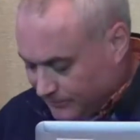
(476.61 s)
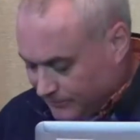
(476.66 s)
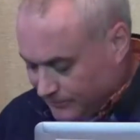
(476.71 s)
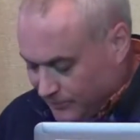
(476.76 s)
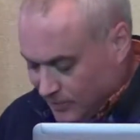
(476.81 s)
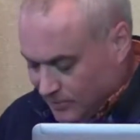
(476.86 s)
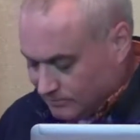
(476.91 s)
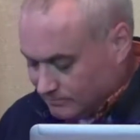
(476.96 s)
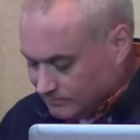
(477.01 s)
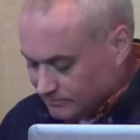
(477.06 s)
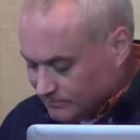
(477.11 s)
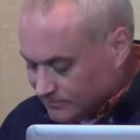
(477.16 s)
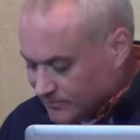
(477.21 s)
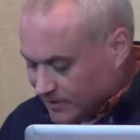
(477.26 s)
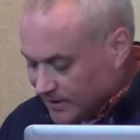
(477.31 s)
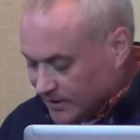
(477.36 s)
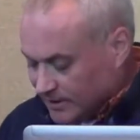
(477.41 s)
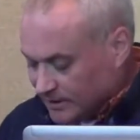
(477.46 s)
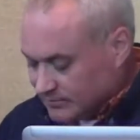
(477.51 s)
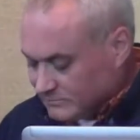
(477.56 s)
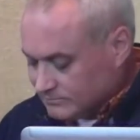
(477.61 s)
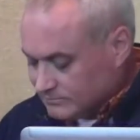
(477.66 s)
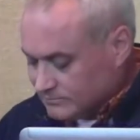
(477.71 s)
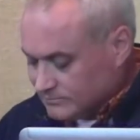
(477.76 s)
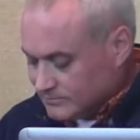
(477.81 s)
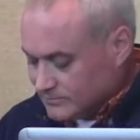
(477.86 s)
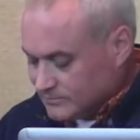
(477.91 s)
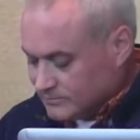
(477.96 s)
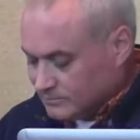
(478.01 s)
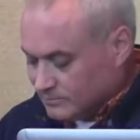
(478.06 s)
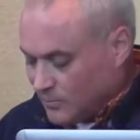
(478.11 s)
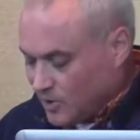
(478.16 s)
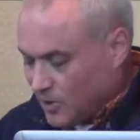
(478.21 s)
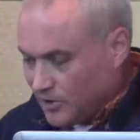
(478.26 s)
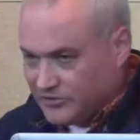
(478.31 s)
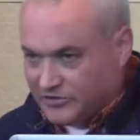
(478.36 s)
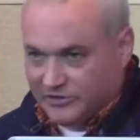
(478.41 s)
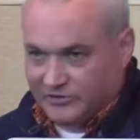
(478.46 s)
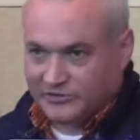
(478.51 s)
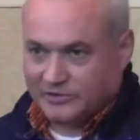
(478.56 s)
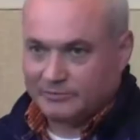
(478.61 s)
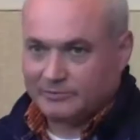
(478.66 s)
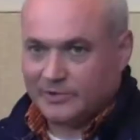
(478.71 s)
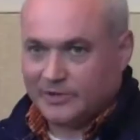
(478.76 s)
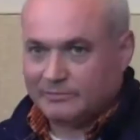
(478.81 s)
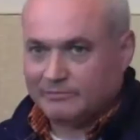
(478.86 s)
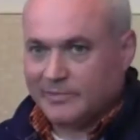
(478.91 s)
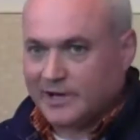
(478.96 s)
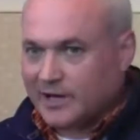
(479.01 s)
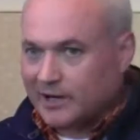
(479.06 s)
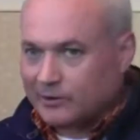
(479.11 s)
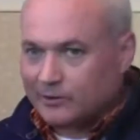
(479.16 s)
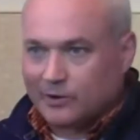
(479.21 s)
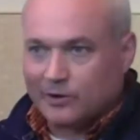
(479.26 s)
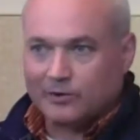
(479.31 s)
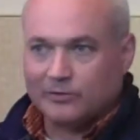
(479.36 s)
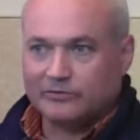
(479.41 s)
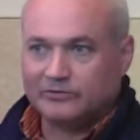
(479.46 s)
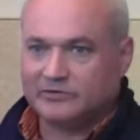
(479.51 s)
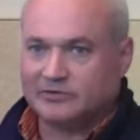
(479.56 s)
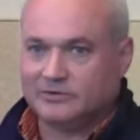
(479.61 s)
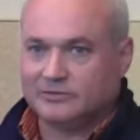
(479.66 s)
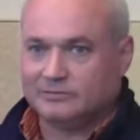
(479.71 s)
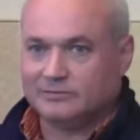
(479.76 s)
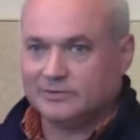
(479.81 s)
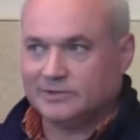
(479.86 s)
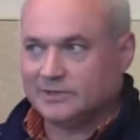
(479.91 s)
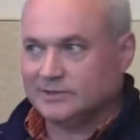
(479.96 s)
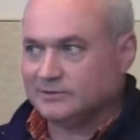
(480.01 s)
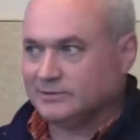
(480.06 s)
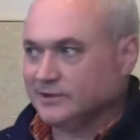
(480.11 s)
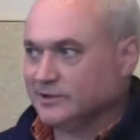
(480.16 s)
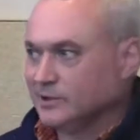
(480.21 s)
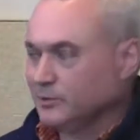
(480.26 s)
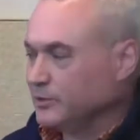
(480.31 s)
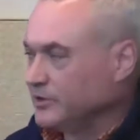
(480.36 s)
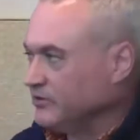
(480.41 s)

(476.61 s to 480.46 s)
from marshes and mangroves in